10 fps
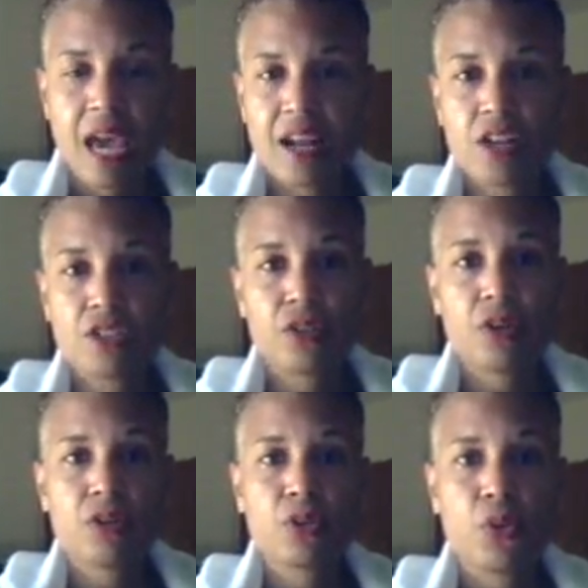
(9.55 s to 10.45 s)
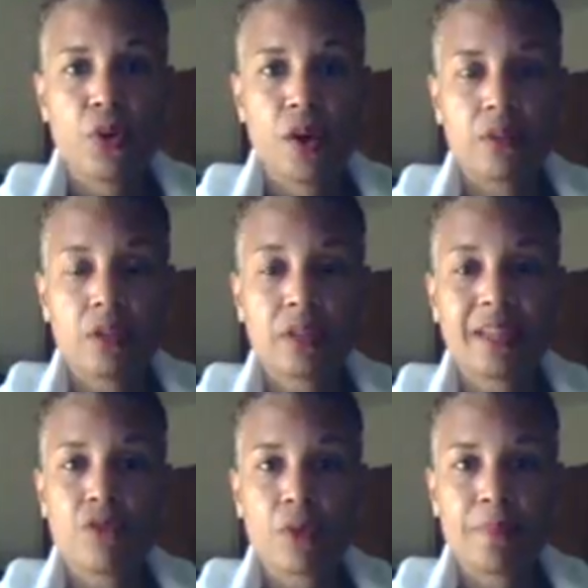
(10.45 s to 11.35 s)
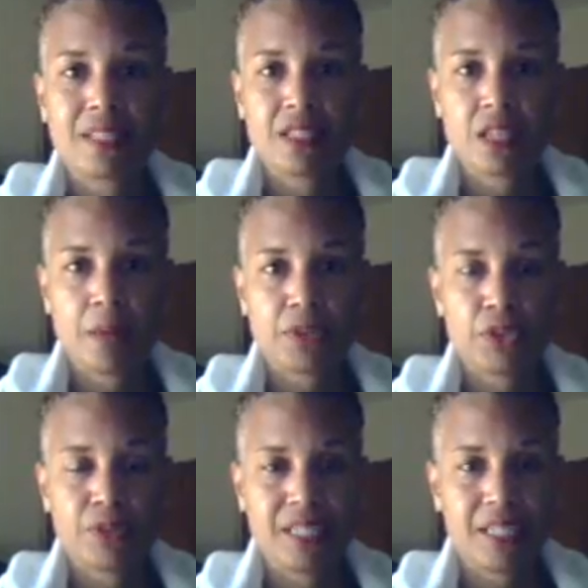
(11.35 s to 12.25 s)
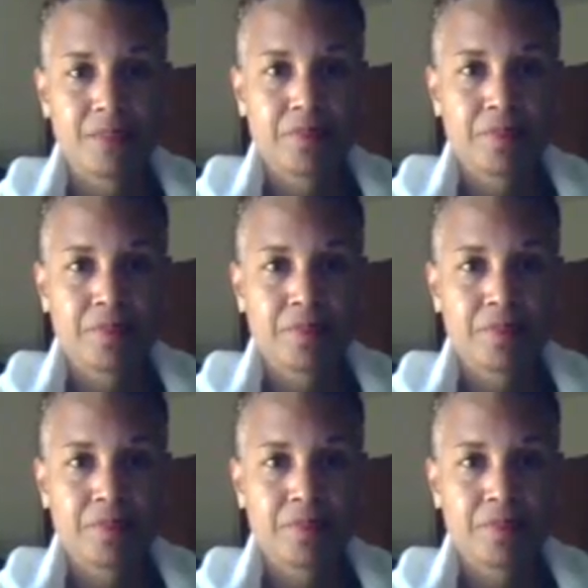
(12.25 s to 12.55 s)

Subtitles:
and also those who are looking for a business opportunity.